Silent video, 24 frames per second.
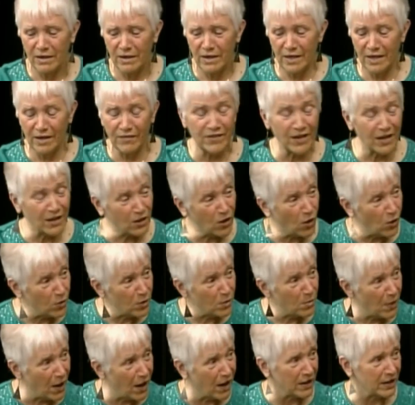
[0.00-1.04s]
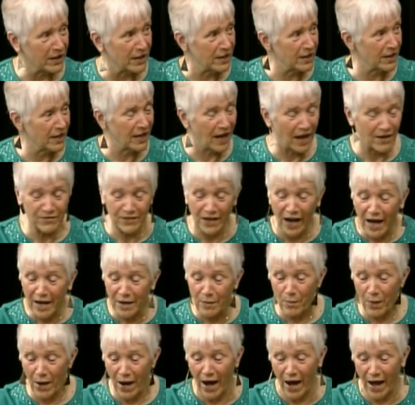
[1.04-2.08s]
And I've got to go to market, and I've got to
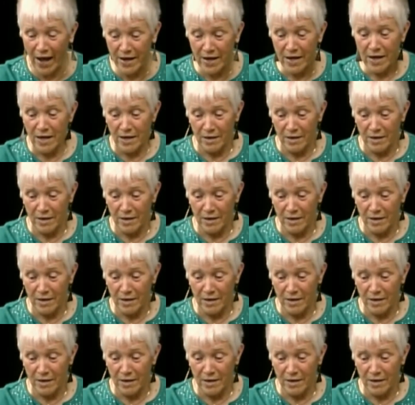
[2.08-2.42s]
buy